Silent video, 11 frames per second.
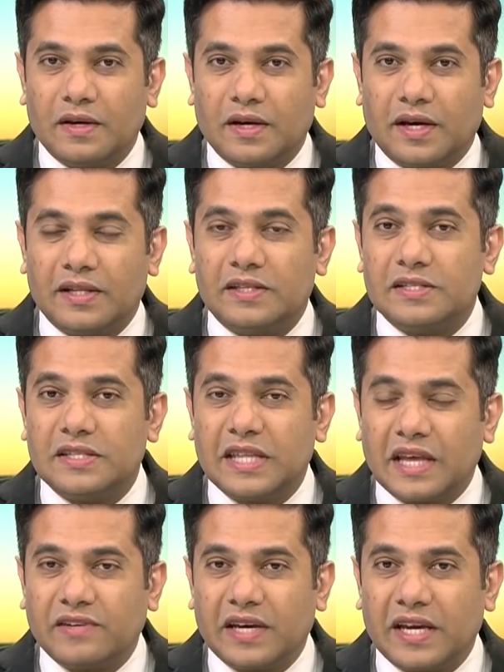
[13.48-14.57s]
And this
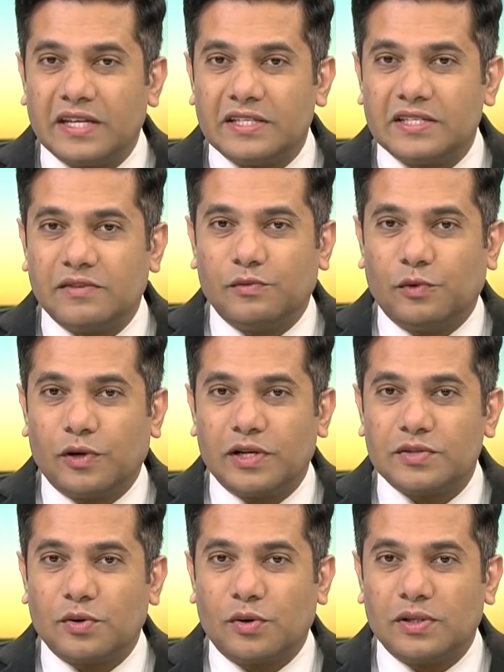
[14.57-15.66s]
never-ending civil war
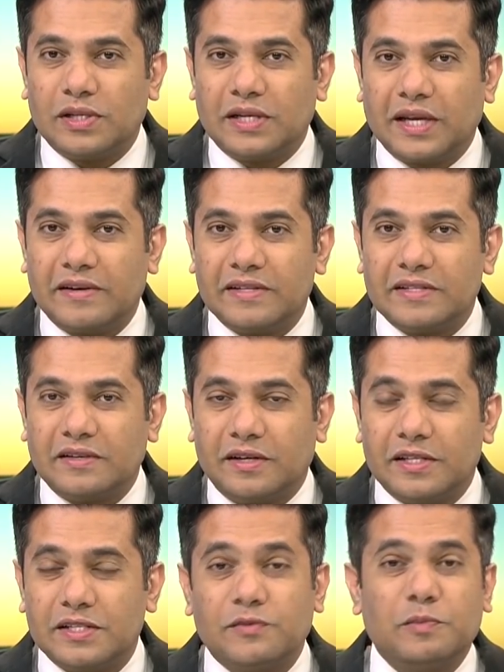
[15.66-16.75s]
has all the glaring
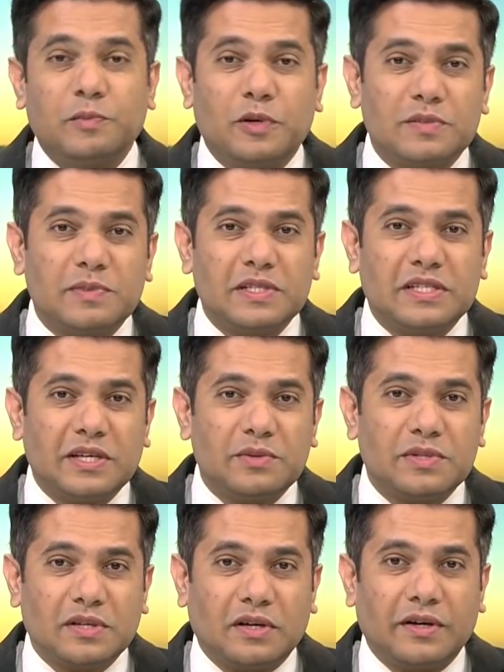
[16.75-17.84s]
signs of a possible
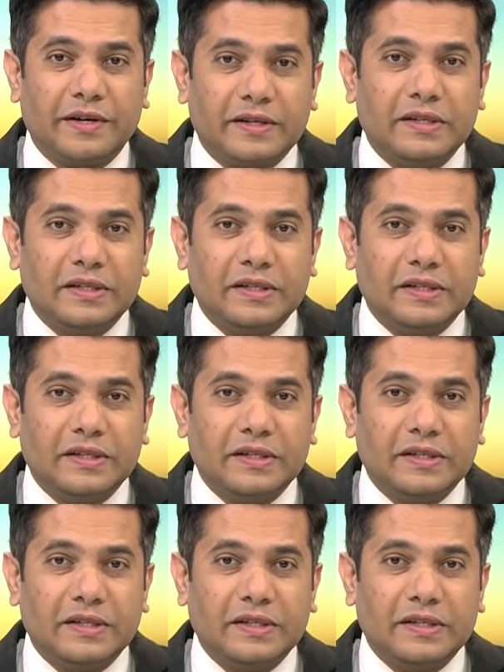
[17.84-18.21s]
genocide.